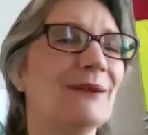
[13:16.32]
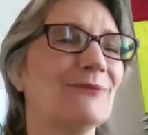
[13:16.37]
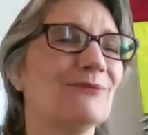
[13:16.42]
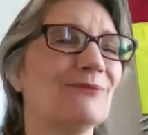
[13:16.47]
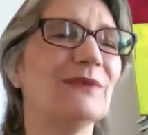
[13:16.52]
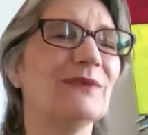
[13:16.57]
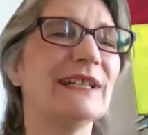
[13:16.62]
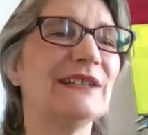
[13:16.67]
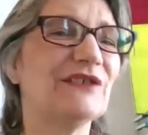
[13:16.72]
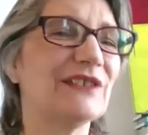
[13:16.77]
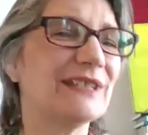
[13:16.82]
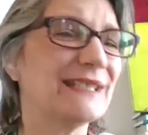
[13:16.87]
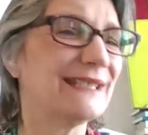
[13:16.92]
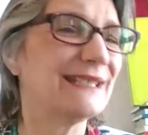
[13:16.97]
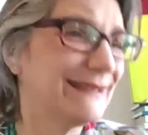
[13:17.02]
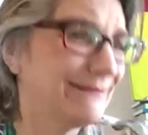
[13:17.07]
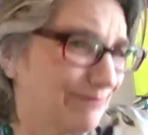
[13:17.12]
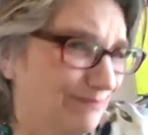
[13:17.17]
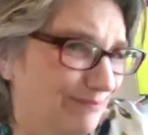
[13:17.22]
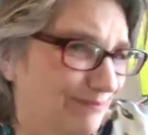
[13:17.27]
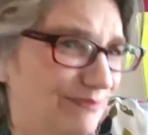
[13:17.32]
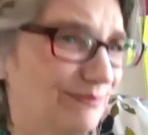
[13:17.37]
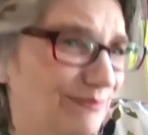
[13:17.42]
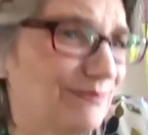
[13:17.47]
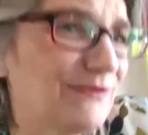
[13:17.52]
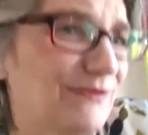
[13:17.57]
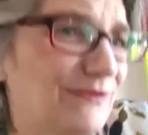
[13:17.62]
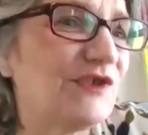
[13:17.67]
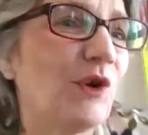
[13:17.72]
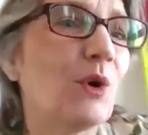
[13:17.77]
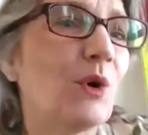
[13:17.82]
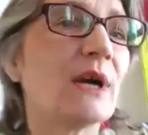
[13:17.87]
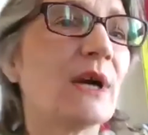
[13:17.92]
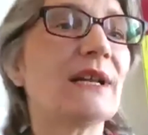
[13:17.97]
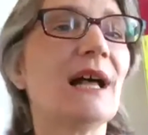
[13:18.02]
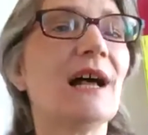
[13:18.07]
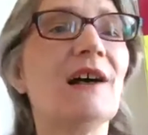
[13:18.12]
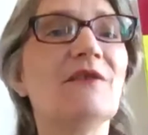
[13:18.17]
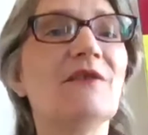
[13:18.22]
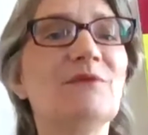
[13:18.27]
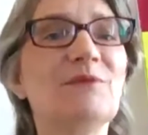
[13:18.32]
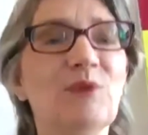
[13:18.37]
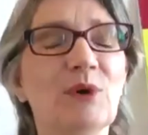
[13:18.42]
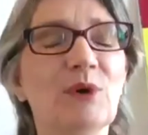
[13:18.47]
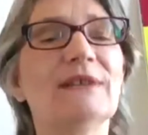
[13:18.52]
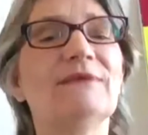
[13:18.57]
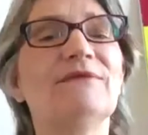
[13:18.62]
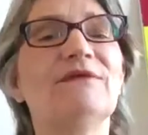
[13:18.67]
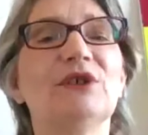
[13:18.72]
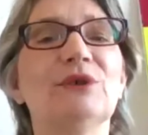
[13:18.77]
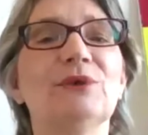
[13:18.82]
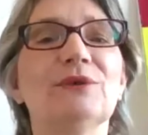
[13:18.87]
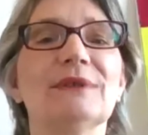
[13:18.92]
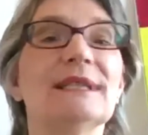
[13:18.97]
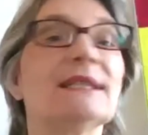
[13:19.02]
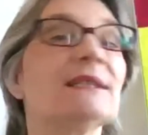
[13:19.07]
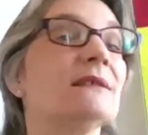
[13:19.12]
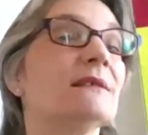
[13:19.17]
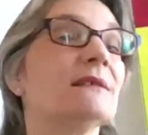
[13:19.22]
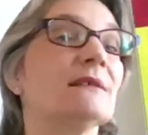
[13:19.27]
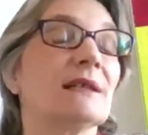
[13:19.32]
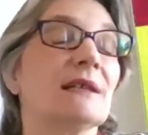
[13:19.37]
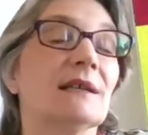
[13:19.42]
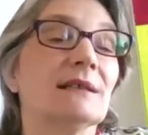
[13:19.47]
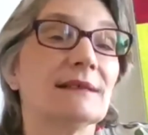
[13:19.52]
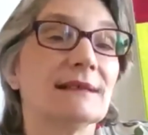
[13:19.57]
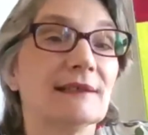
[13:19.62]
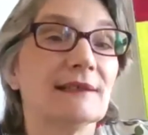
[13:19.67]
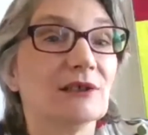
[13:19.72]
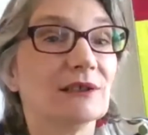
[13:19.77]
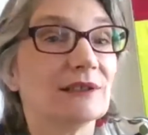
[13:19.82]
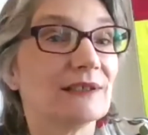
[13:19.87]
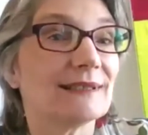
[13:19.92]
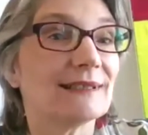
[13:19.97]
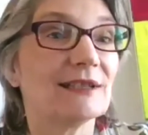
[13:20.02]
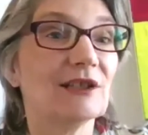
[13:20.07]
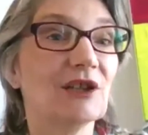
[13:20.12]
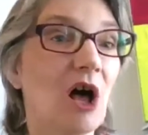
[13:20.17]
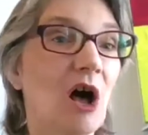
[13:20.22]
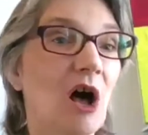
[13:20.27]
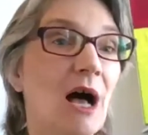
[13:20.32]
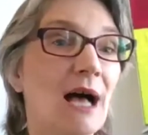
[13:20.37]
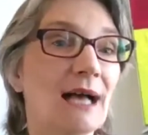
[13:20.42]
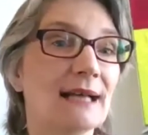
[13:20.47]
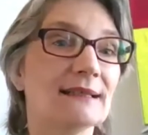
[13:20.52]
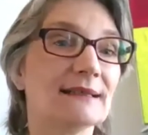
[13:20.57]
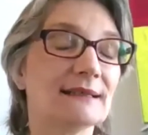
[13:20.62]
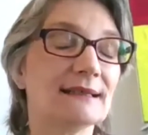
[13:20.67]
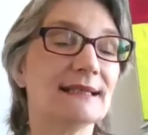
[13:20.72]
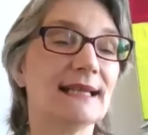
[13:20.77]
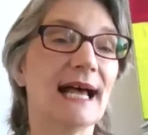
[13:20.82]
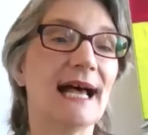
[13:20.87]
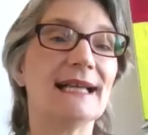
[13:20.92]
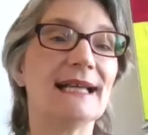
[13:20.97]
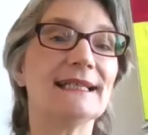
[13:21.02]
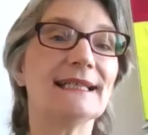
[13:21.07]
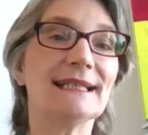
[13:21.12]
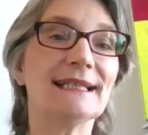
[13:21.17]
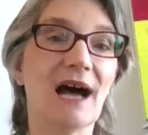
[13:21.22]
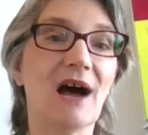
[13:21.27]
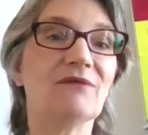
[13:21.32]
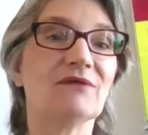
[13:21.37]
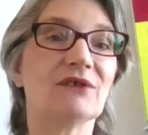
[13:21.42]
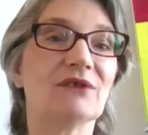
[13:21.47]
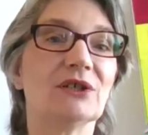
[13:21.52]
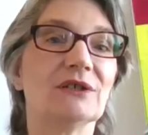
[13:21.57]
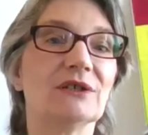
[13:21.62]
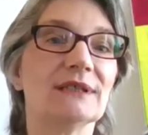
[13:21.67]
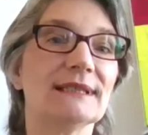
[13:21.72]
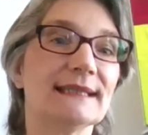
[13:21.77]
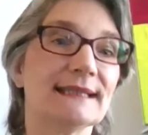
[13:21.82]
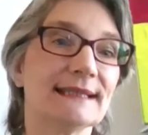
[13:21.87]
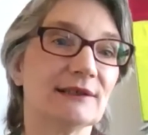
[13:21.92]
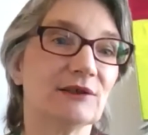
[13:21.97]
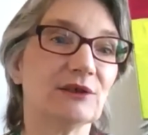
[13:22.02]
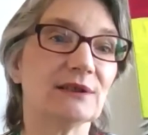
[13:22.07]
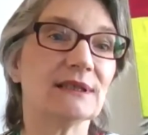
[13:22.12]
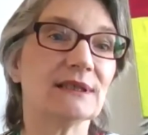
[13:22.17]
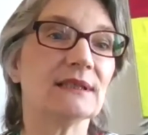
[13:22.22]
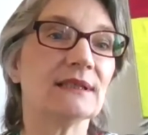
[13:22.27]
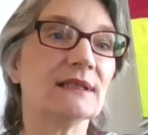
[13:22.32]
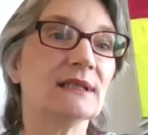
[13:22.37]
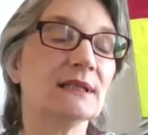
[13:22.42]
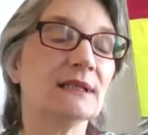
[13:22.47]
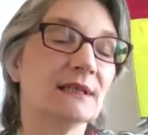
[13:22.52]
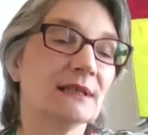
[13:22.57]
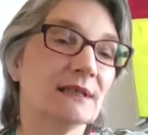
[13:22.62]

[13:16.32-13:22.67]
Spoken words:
rigid sort of point of view there, because there are just laws that govern certain